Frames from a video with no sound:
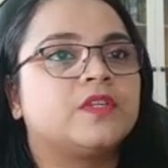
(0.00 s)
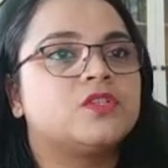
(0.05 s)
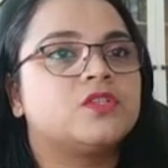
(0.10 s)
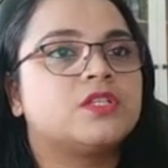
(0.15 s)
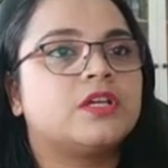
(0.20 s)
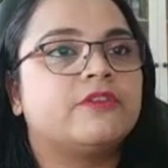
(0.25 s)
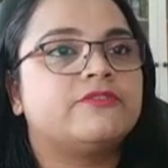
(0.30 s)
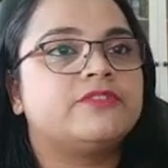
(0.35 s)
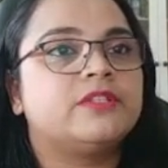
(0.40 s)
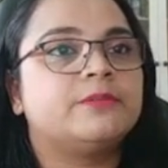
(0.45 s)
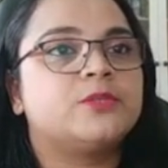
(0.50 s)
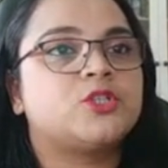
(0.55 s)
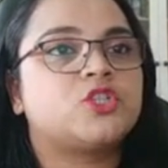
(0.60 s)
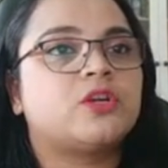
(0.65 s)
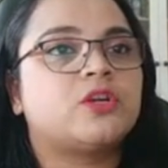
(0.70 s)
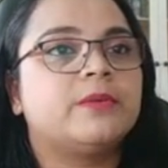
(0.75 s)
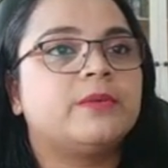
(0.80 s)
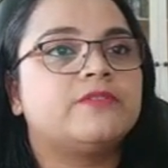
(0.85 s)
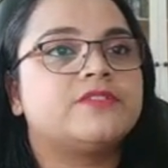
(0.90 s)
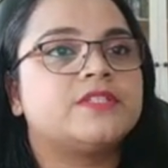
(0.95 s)
So after
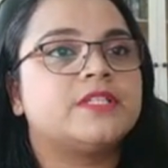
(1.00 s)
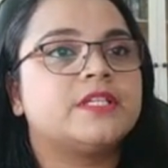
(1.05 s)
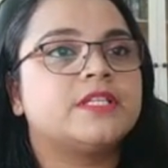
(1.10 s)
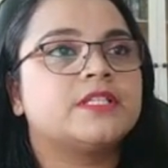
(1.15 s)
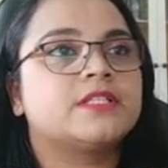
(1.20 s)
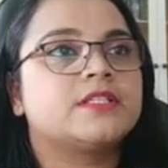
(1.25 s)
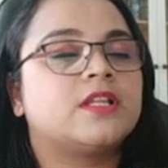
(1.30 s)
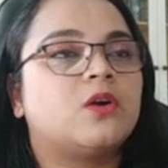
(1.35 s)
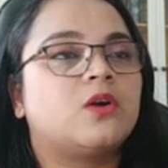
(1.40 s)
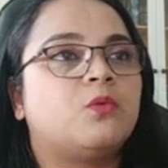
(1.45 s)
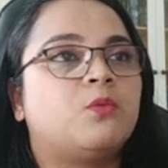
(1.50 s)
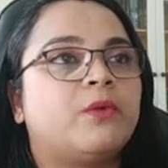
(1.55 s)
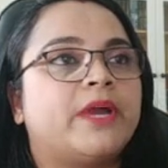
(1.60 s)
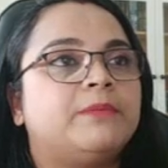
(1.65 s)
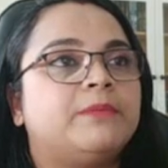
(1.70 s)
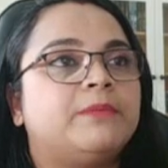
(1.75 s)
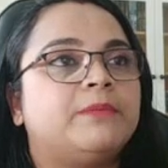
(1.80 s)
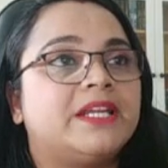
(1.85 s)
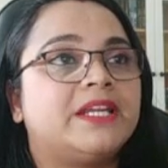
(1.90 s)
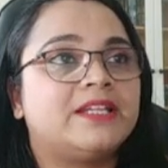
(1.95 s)
bishop f6, now
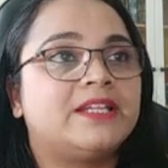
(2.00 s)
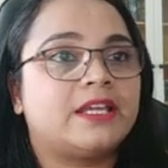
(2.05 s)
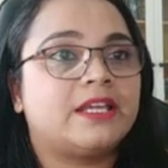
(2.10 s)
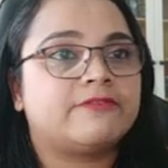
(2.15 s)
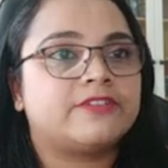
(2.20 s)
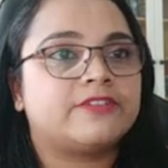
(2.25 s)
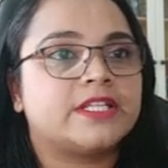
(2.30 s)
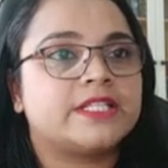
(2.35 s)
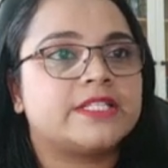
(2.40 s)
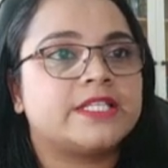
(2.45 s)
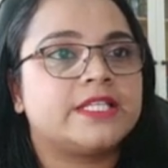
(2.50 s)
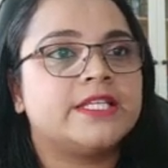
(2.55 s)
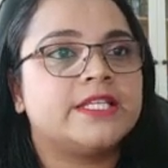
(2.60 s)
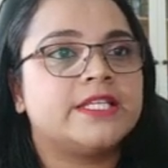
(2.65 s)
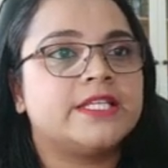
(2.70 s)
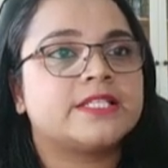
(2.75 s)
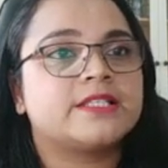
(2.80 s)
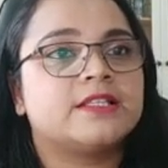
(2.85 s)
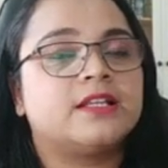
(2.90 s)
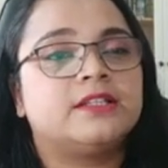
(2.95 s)
white played f takes
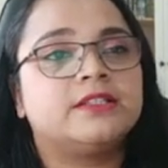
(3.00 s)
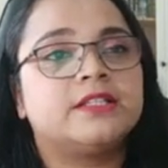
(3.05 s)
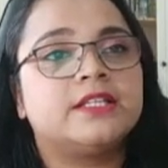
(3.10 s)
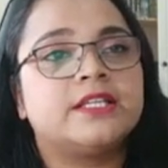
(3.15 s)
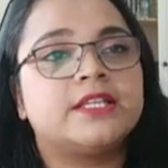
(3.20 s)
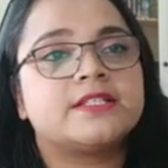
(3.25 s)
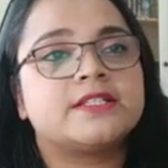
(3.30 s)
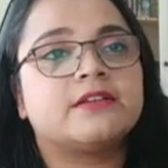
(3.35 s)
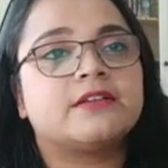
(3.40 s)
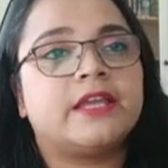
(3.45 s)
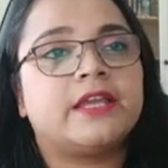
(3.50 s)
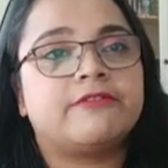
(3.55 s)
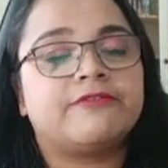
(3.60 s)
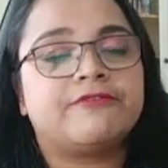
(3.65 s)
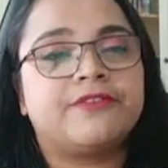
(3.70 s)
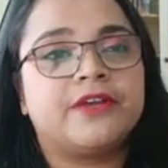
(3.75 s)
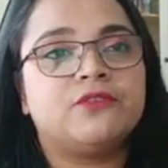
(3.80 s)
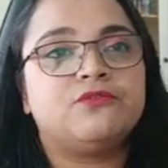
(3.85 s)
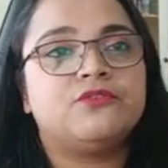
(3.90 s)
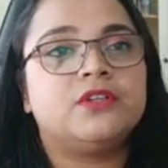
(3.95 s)
e6. Nonetheless, the
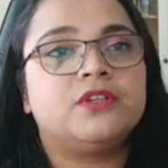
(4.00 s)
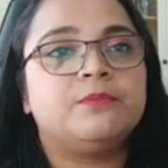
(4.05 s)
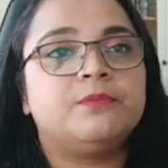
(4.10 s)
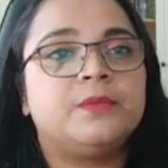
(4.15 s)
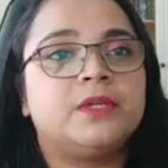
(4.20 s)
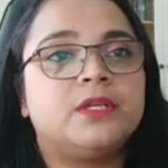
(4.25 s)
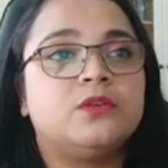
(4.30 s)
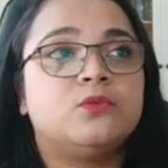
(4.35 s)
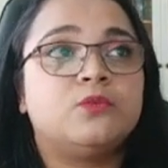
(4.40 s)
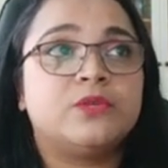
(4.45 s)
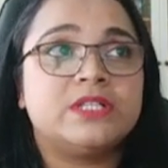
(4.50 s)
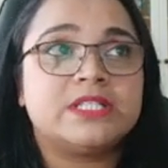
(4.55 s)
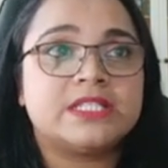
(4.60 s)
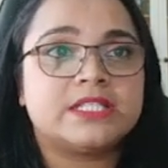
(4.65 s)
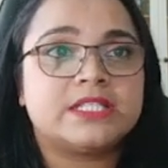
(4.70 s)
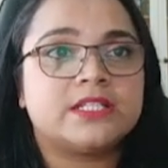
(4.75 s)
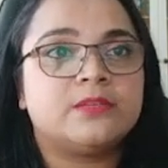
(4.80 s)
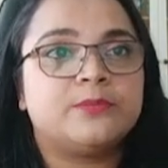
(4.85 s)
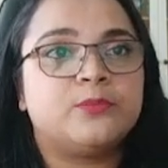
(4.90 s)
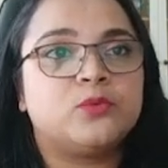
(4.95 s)
f5 will
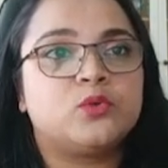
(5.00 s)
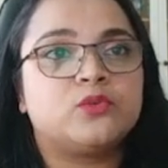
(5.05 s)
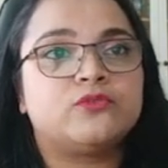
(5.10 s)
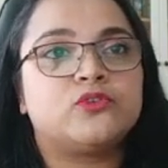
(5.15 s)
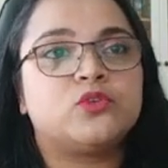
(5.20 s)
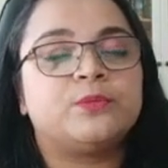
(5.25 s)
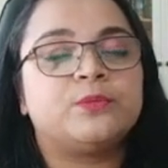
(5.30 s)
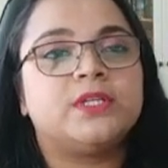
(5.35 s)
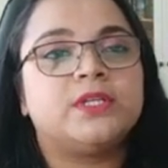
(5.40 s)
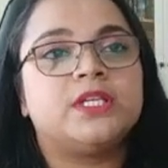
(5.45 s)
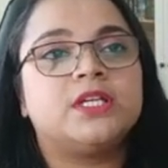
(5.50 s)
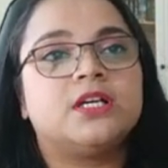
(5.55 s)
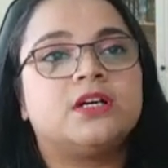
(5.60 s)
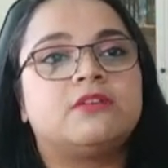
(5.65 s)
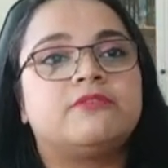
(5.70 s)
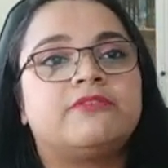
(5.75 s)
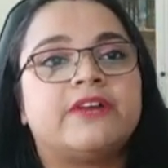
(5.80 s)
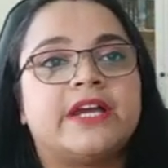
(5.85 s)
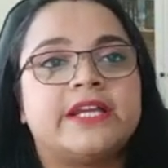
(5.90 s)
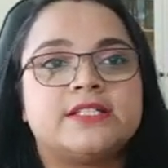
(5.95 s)
still prove to be
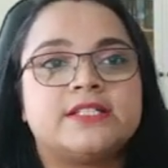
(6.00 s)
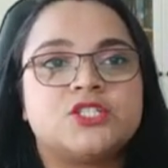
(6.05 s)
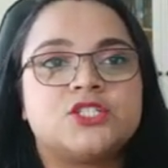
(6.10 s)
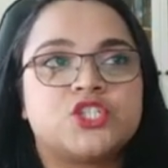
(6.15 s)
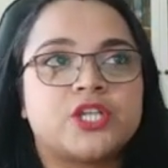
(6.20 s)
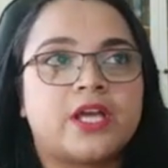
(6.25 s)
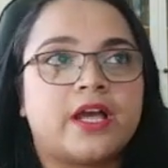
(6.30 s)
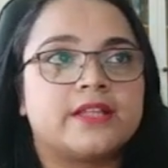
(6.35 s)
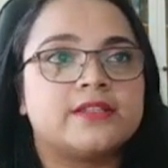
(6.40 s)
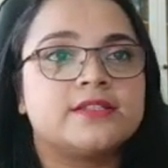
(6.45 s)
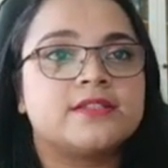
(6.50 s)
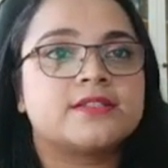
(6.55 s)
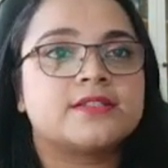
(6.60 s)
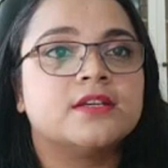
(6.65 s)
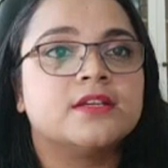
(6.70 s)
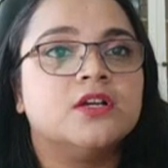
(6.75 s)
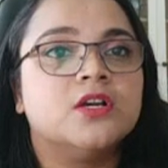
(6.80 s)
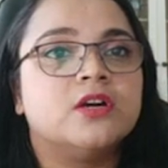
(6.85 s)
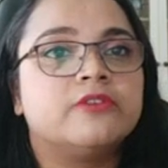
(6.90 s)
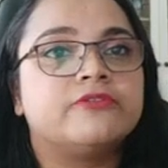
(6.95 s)
a vital
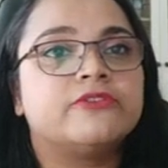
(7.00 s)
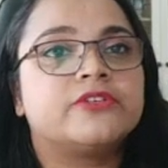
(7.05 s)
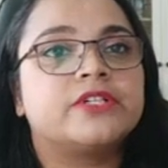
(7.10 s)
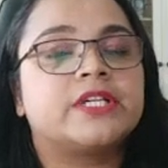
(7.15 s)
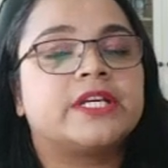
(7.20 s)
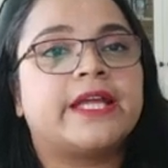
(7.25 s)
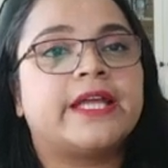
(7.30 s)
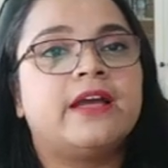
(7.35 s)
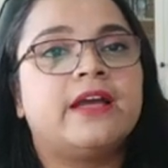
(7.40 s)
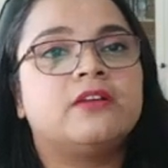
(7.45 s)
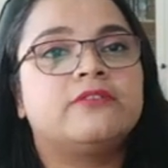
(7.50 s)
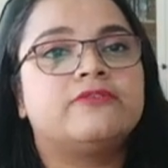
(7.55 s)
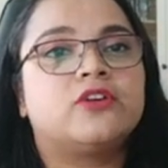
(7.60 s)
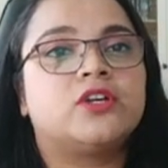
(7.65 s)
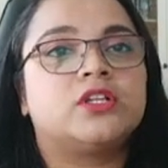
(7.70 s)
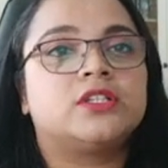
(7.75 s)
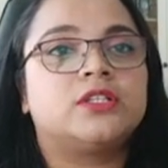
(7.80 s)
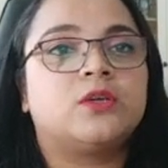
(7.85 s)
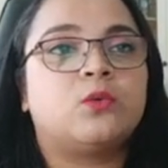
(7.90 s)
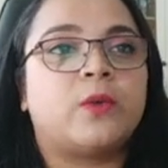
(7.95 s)
chance for attack
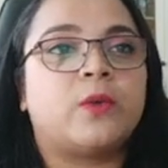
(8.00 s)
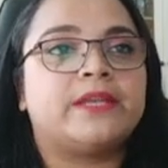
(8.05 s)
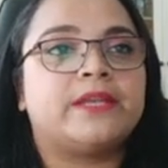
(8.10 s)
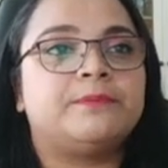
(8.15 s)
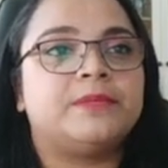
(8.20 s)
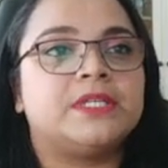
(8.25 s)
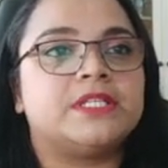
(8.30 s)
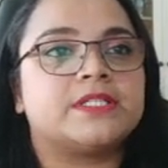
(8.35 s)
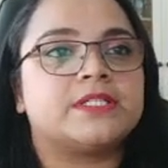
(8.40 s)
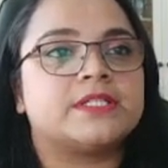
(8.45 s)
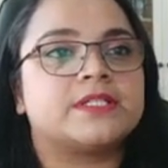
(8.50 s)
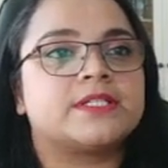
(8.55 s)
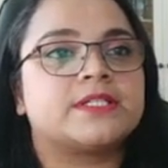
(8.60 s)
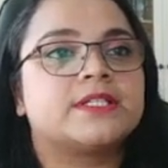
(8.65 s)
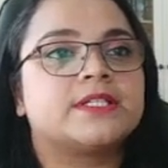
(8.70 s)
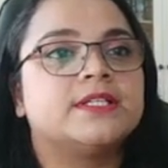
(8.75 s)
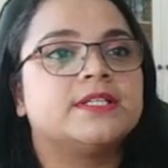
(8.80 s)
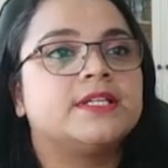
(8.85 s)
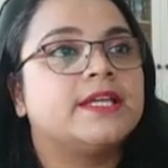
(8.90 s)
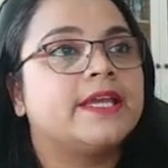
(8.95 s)
for the white
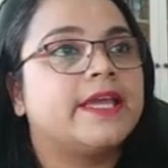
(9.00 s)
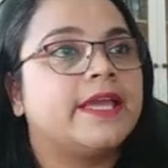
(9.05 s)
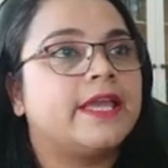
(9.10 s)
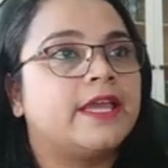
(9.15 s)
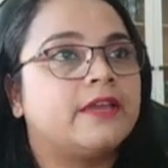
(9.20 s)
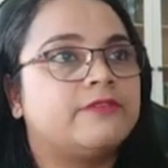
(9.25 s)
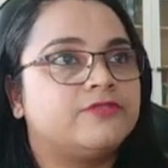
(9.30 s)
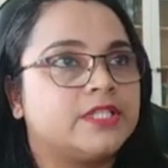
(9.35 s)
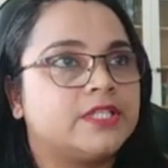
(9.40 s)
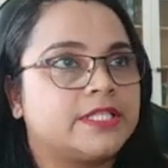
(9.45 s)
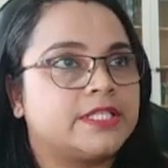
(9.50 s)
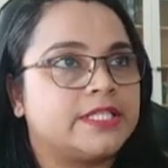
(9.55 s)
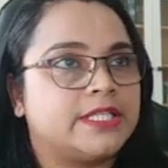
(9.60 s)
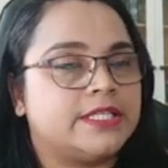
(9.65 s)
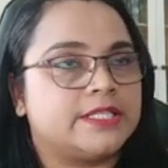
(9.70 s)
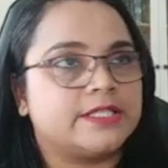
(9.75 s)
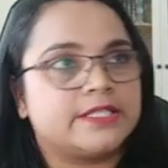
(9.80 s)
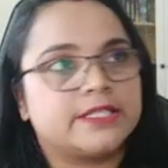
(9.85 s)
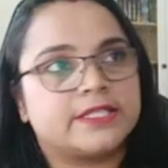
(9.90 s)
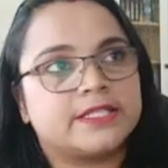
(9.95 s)
pieces. F takes
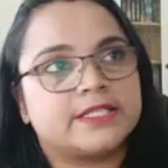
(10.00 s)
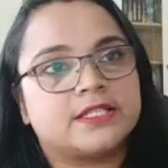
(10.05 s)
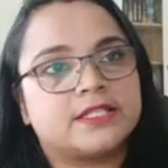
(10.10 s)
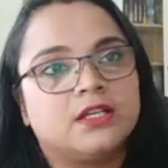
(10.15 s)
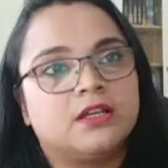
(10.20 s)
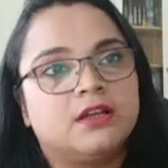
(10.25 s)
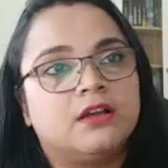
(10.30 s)
e6.